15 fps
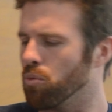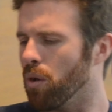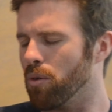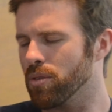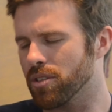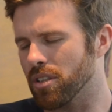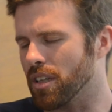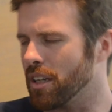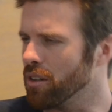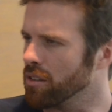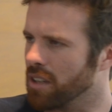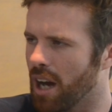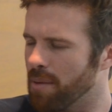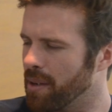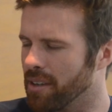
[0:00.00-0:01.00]
what was the guilt
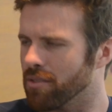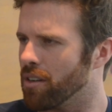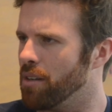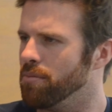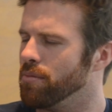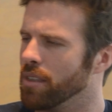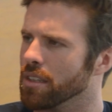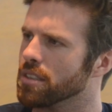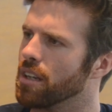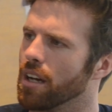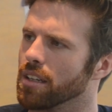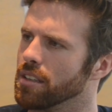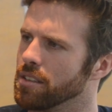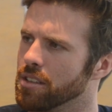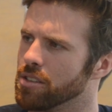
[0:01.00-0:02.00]
coming from
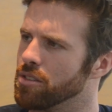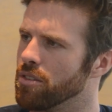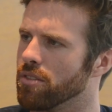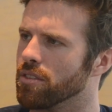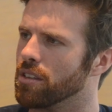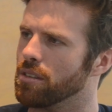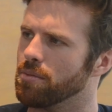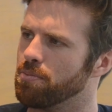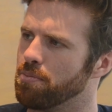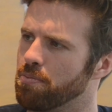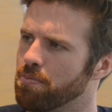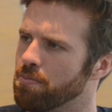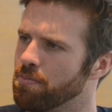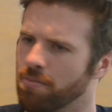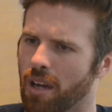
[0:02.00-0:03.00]
exactly? Did you ever
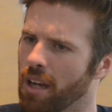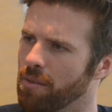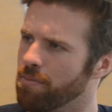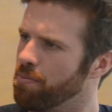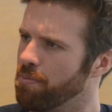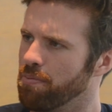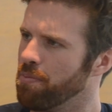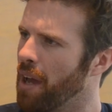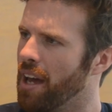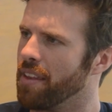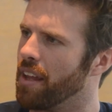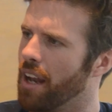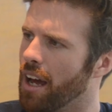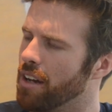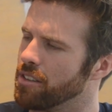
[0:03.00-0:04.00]
pan
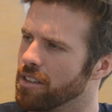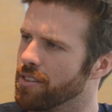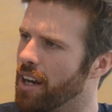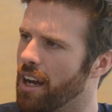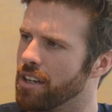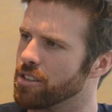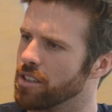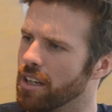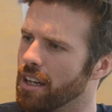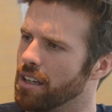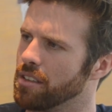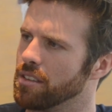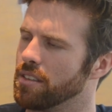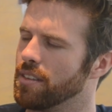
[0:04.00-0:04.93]
that out? Ever hash that out?